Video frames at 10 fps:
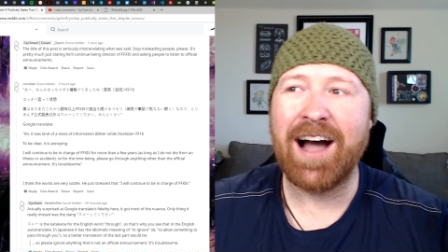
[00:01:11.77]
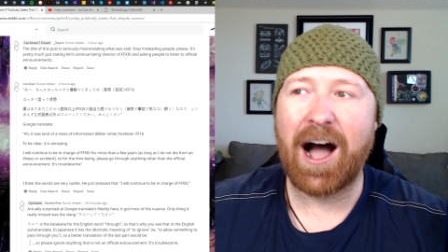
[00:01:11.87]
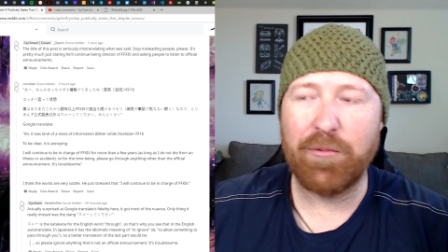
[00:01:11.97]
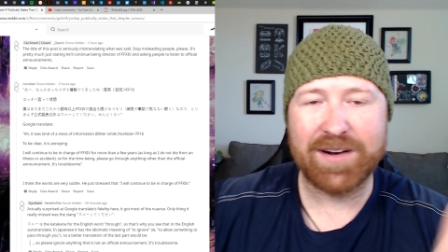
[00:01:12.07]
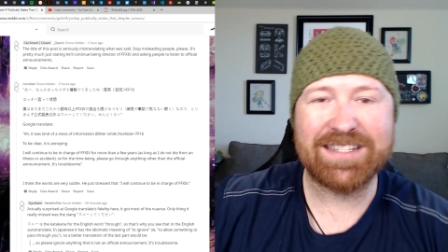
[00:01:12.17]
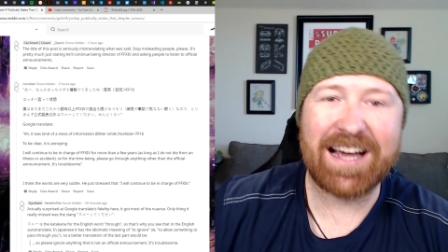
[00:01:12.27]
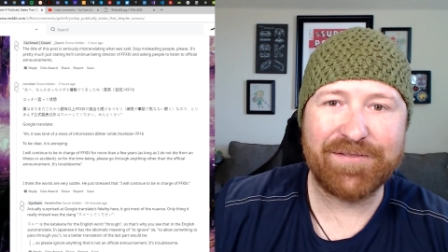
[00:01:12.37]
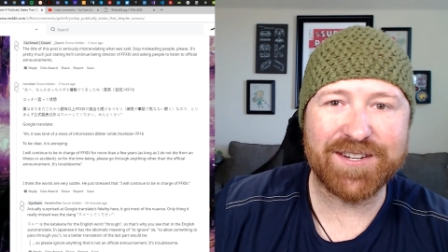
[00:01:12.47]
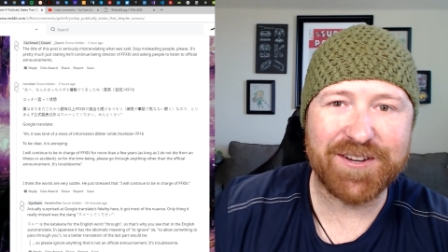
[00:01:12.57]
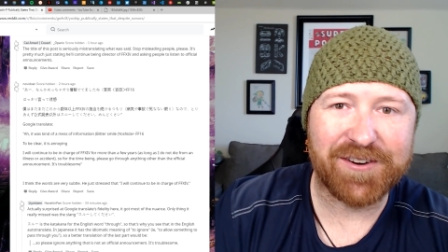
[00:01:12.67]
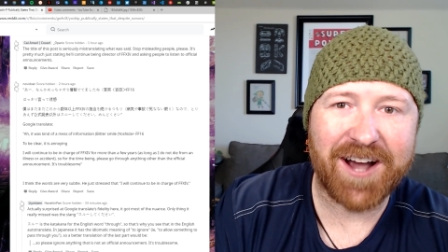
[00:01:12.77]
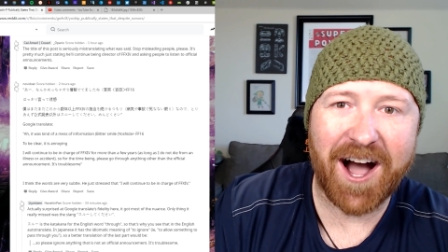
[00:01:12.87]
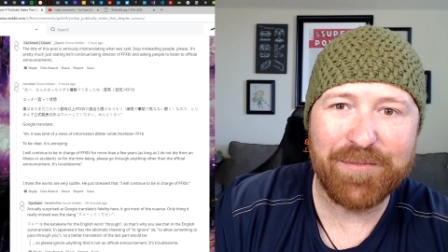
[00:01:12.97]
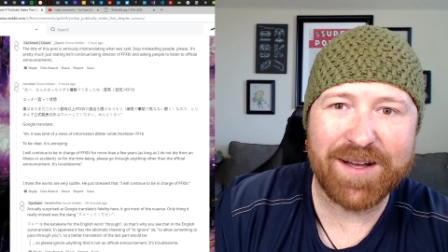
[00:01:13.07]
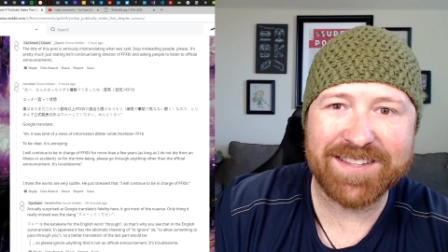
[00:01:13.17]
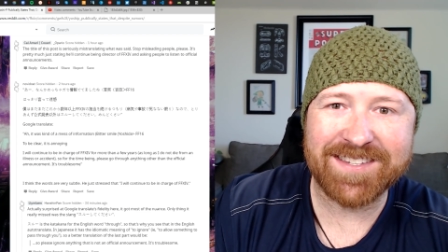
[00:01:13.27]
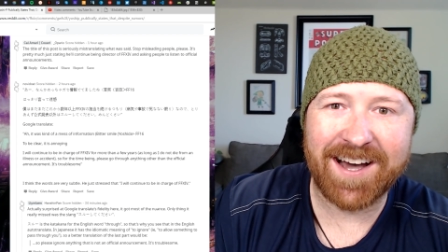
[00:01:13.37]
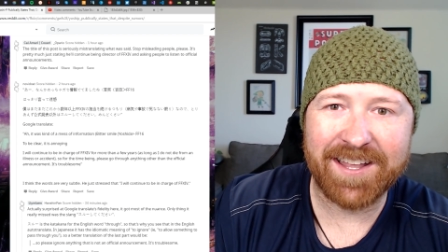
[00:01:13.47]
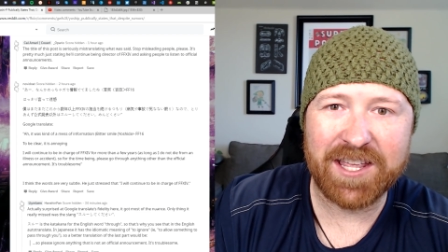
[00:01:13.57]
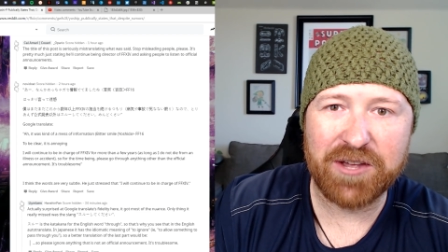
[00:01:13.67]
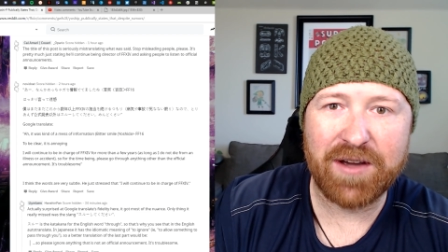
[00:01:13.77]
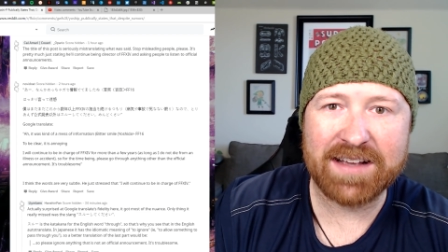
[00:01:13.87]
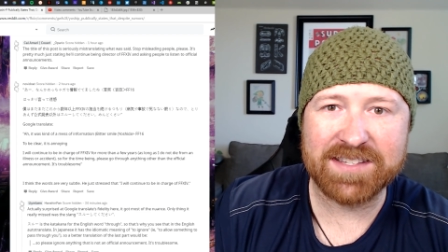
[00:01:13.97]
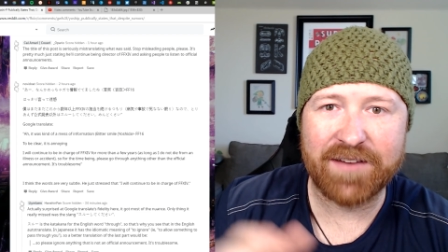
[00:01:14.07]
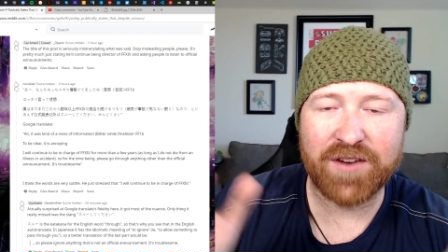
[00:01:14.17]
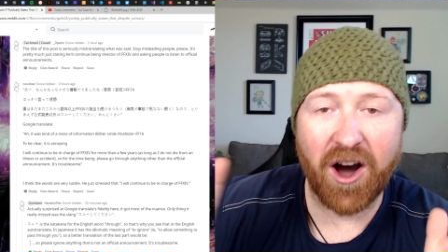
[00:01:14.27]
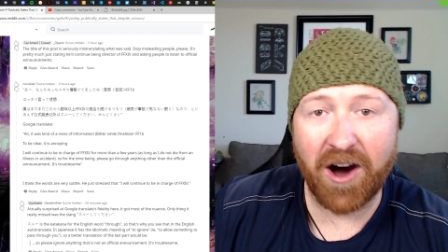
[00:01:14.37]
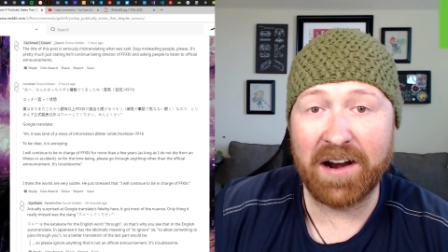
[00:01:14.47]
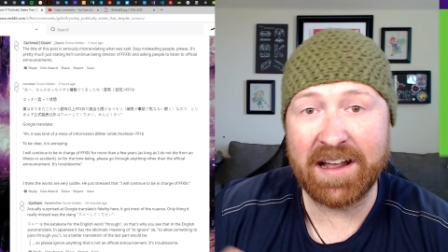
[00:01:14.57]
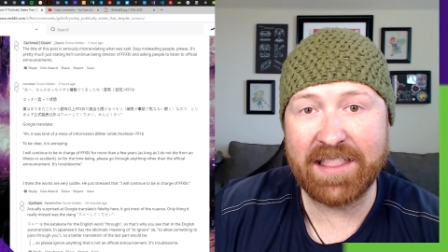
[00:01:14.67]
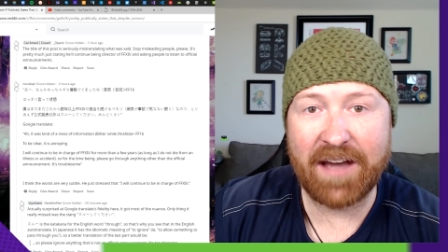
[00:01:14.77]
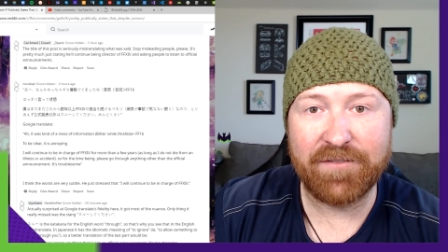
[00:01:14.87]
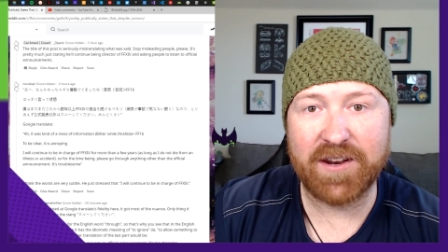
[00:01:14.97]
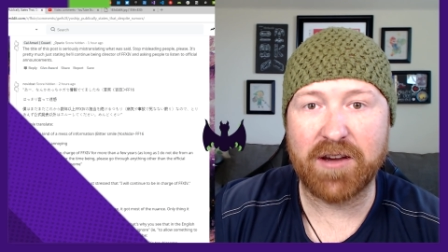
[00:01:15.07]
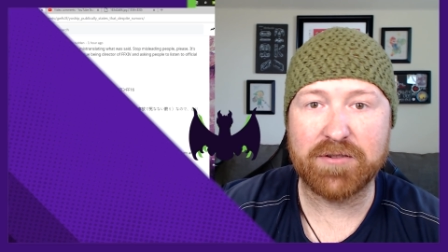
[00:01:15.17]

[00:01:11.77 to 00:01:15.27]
I want to dive into your comments uh, that you guys left on that video,